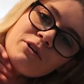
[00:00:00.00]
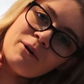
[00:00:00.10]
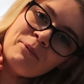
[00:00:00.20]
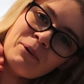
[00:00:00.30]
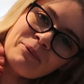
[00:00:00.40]
you
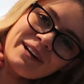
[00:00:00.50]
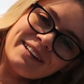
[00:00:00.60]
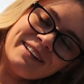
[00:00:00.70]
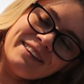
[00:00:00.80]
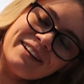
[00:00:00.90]
I'm not
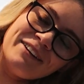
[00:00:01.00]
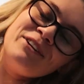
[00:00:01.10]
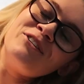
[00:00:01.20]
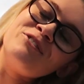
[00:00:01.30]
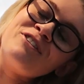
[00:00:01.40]
pregnant though,
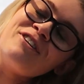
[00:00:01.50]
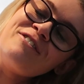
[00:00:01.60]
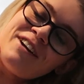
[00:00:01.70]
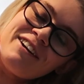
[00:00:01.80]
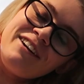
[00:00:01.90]
not for
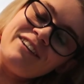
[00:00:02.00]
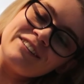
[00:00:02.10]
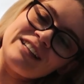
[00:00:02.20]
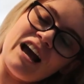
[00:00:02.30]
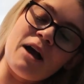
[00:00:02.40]
a very
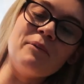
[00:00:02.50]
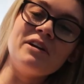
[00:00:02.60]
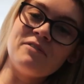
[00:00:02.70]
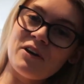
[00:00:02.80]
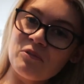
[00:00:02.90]
long time.
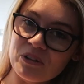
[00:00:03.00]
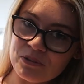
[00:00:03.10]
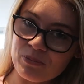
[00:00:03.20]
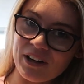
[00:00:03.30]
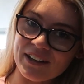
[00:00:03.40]
And if I
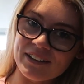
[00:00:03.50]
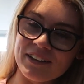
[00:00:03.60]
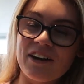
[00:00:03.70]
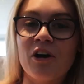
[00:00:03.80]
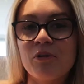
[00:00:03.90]
was
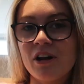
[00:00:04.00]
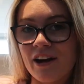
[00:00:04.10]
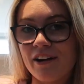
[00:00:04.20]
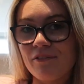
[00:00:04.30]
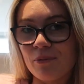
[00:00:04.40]
pregnant, I wouldn't
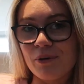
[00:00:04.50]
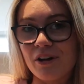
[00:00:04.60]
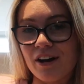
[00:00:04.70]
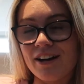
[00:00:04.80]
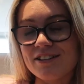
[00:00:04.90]
hide it from you
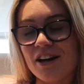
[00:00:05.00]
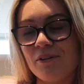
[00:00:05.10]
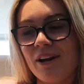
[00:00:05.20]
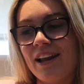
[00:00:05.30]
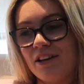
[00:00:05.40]
guys. I
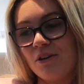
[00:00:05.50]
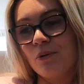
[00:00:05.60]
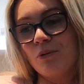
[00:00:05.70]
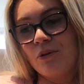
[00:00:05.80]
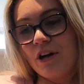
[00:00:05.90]
will let you
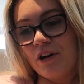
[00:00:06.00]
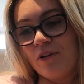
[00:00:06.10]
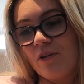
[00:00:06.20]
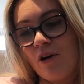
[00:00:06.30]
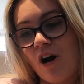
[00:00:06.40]
all
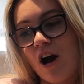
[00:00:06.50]
know.